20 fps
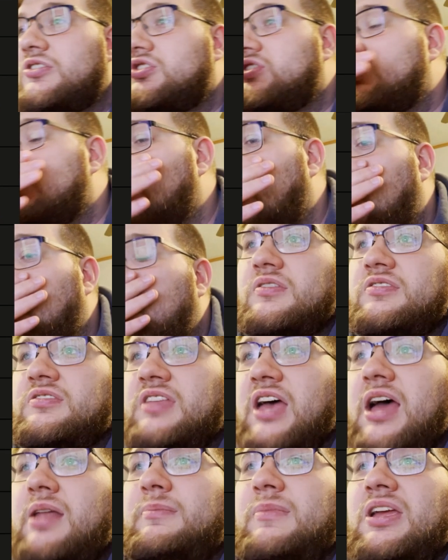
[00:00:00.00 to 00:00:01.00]
So
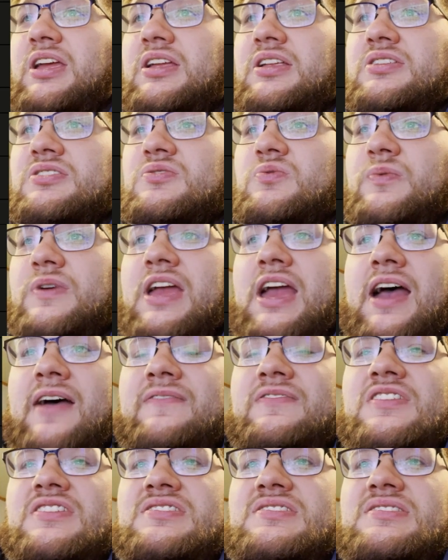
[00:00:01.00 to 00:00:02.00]
that means we
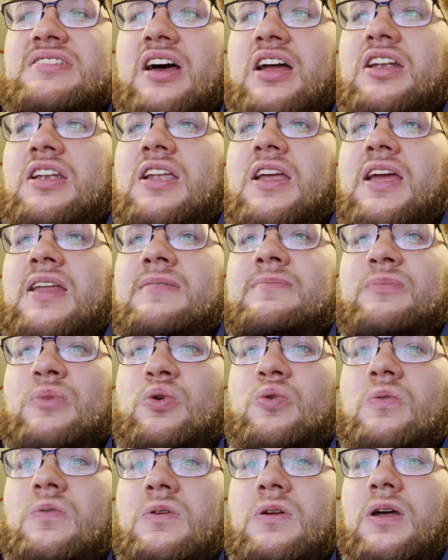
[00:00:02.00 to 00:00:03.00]
have the Sun and
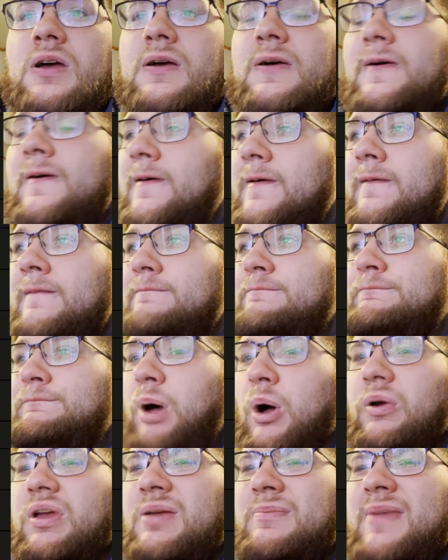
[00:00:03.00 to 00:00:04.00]
Moon
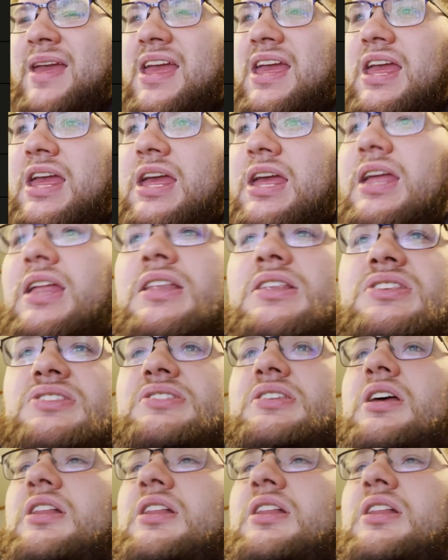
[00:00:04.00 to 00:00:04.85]
Pokemons.